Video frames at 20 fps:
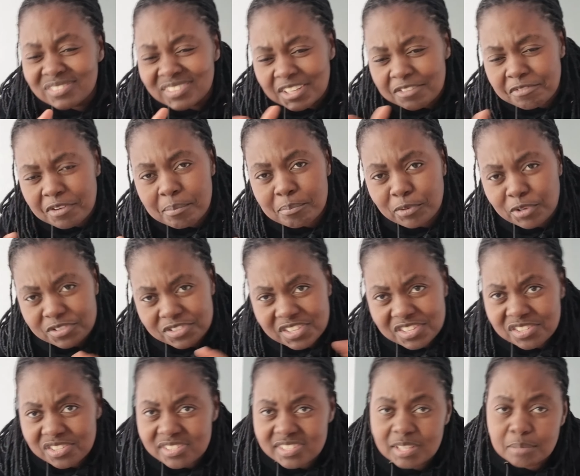different
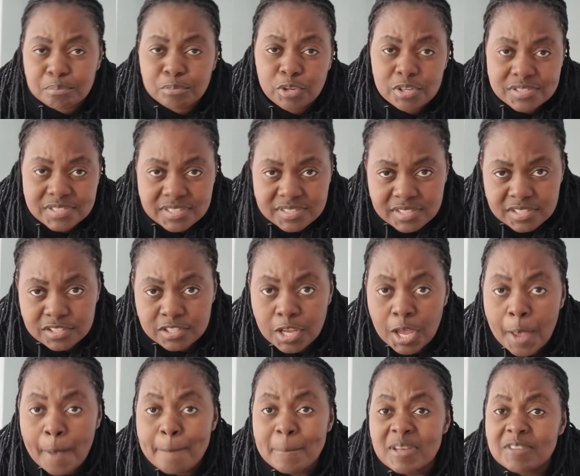procedures and processes
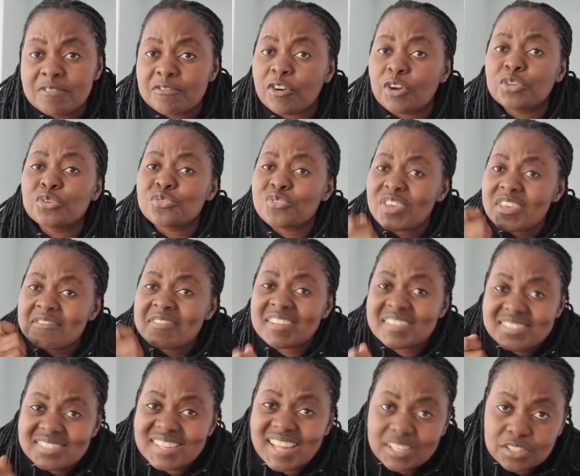before you
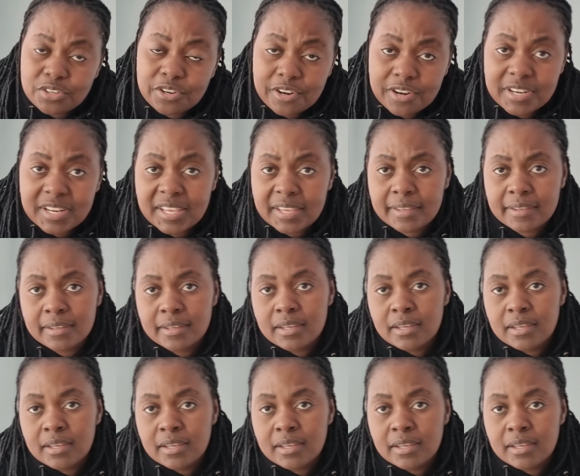even start earning.